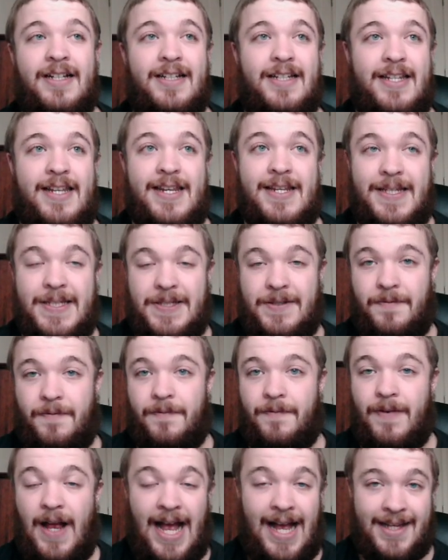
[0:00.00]
He is
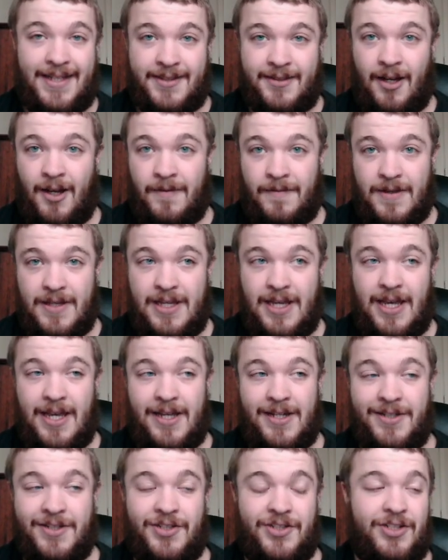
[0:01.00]
fast off the
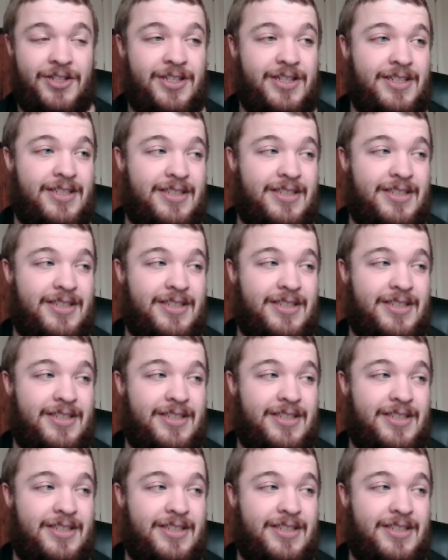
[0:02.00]
edge.